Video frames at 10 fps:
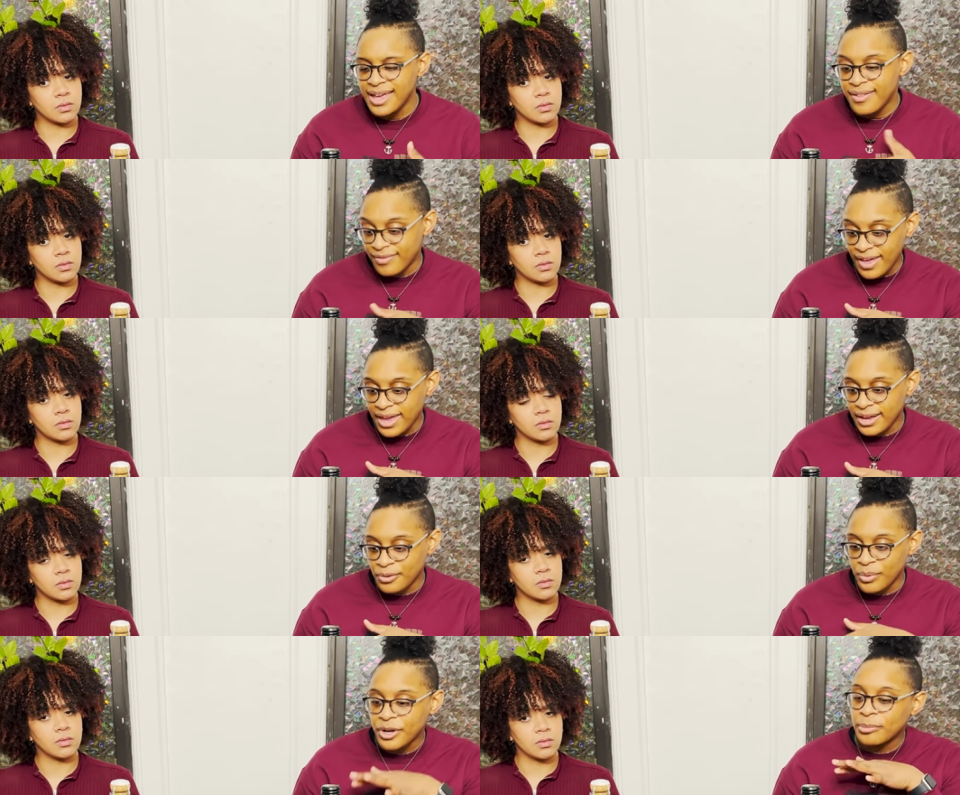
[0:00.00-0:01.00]
Speaker 1: Then
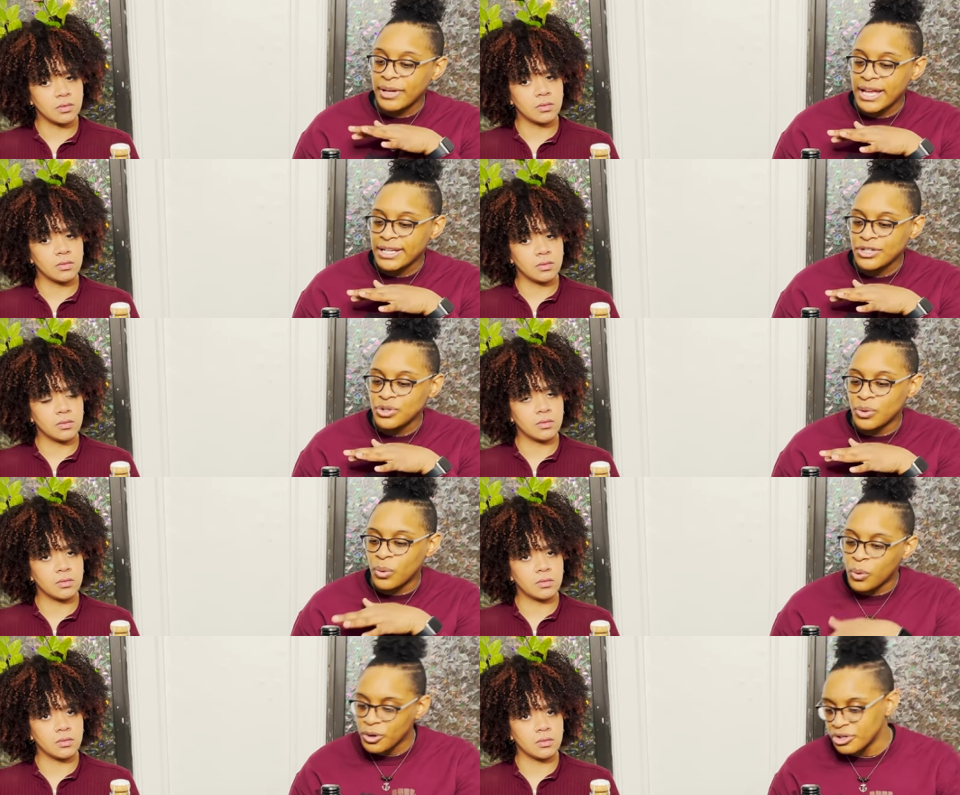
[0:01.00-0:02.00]
we are planning to
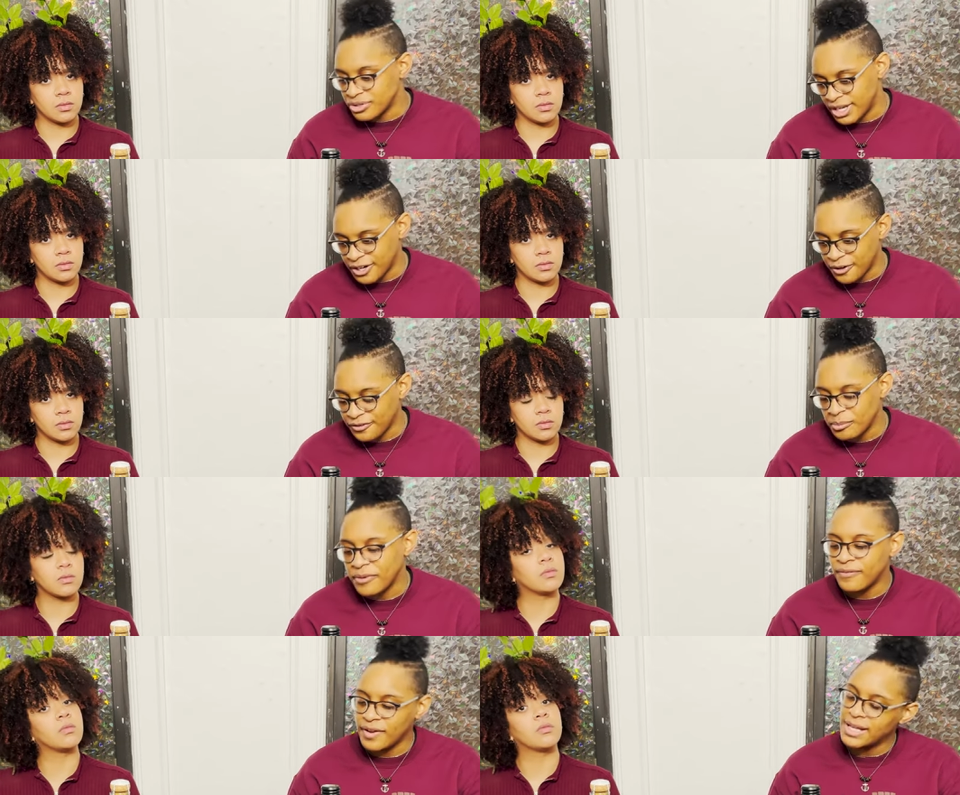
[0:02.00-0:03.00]
order dinner from a
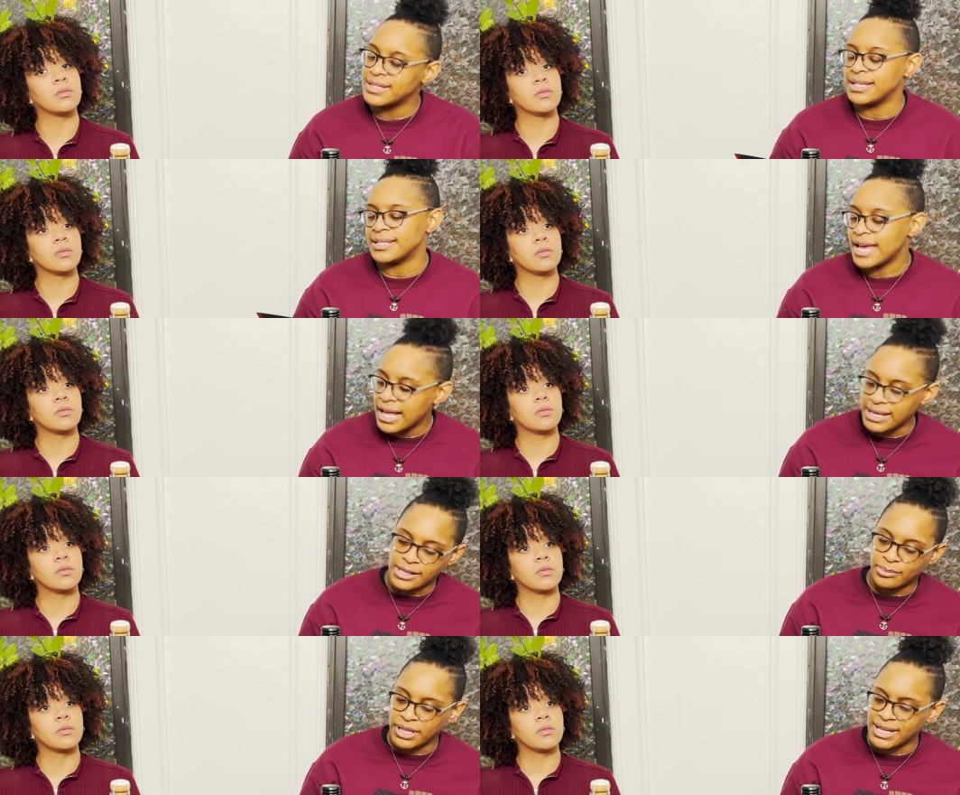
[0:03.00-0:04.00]
fancy Italian
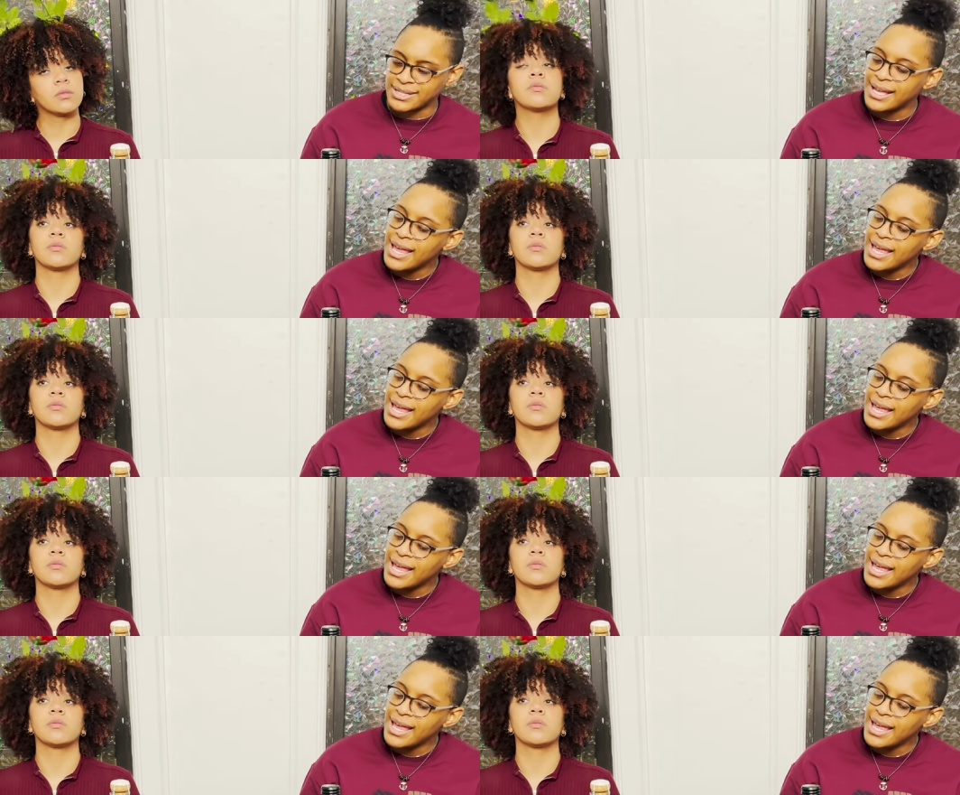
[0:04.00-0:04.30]
place,